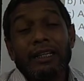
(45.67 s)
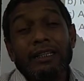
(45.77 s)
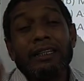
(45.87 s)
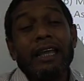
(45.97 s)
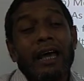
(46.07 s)

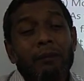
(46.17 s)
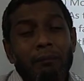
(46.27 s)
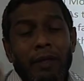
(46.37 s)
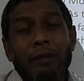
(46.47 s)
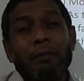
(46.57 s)
there
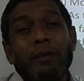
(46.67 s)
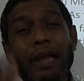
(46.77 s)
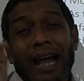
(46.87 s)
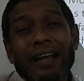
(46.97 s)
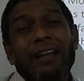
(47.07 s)
may be
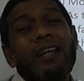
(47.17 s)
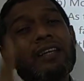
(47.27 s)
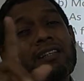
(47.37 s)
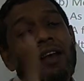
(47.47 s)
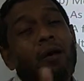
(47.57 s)

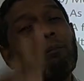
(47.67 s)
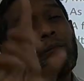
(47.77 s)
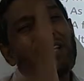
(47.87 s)
hundreds of